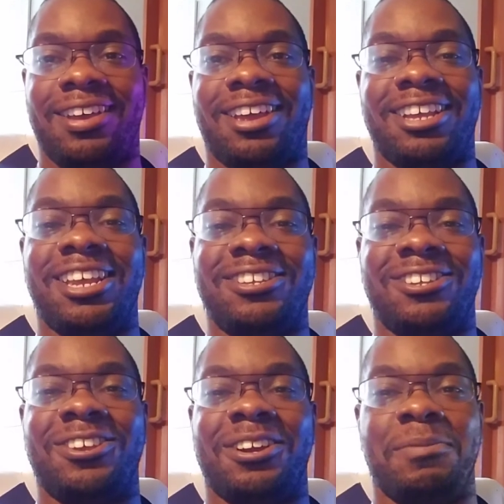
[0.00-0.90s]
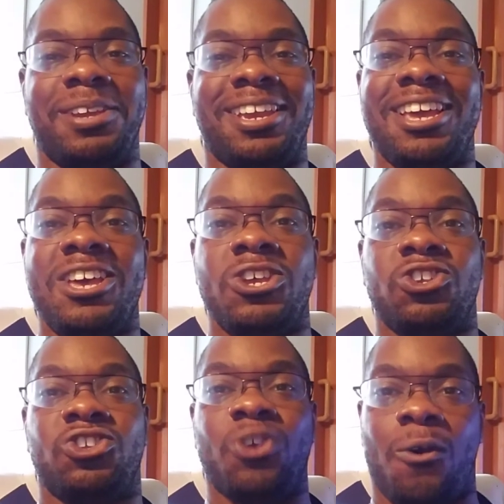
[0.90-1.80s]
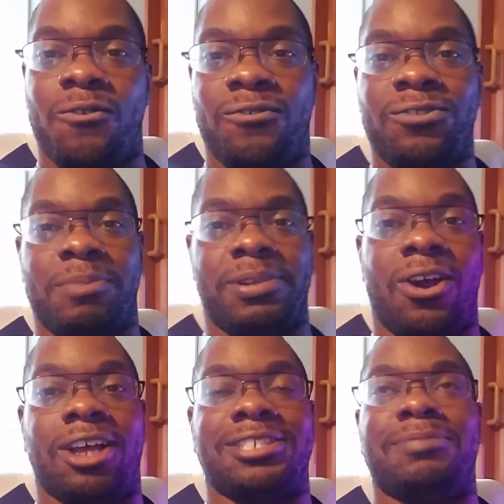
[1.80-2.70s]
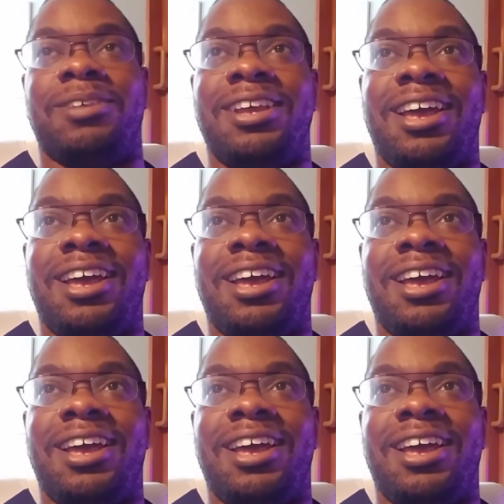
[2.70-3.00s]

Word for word: because this is gonna be so flipping awesome.